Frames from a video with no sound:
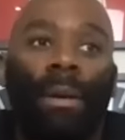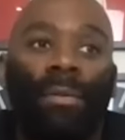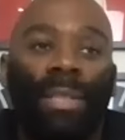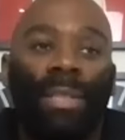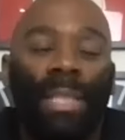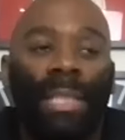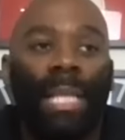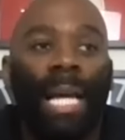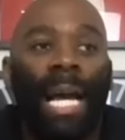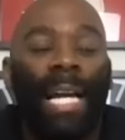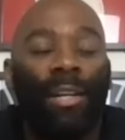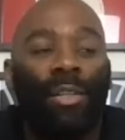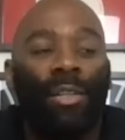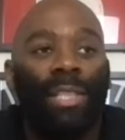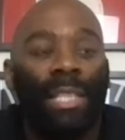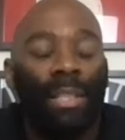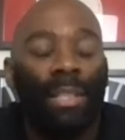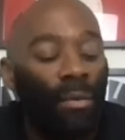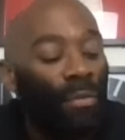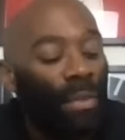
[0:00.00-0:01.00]
obviously, Ty got
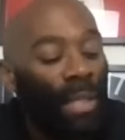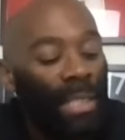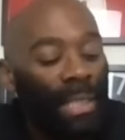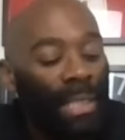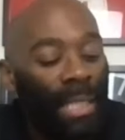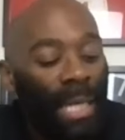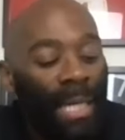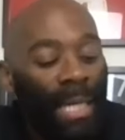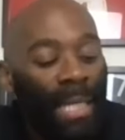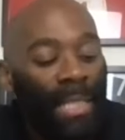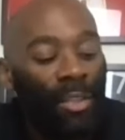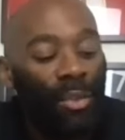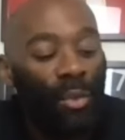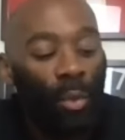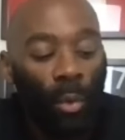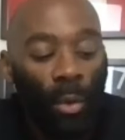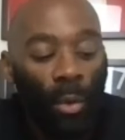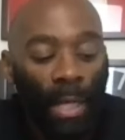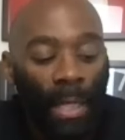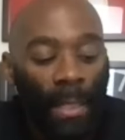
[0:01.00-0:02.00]
sent off yesterday against
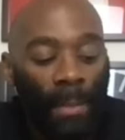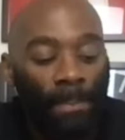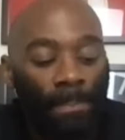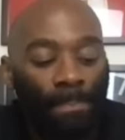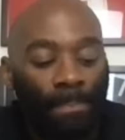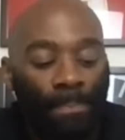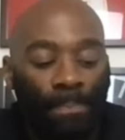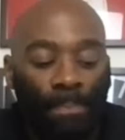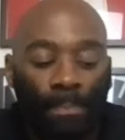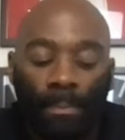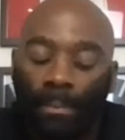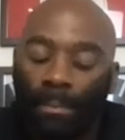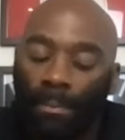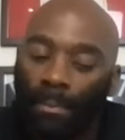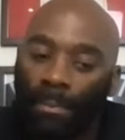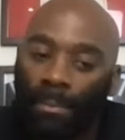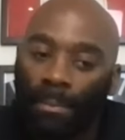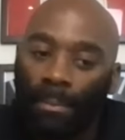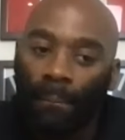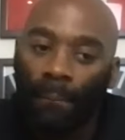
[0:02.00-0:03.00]
Dorking
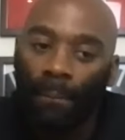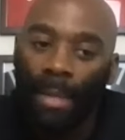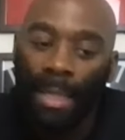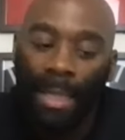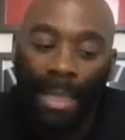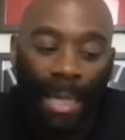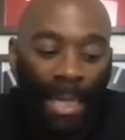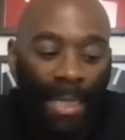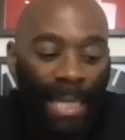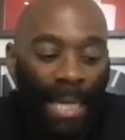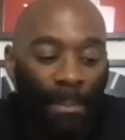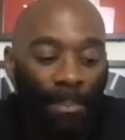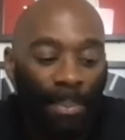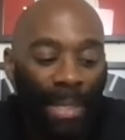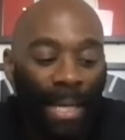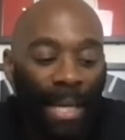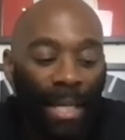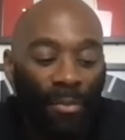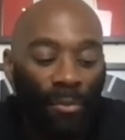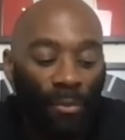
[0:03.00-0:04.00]
and they
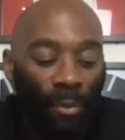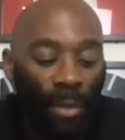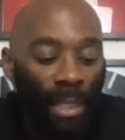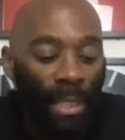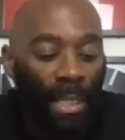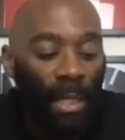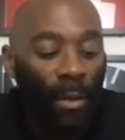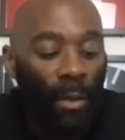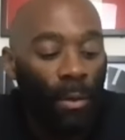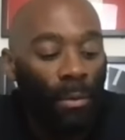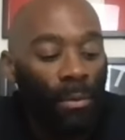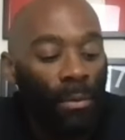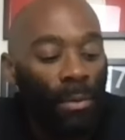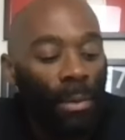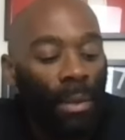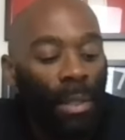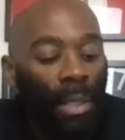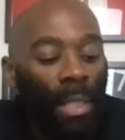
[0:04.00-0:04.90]
beat us 3 0.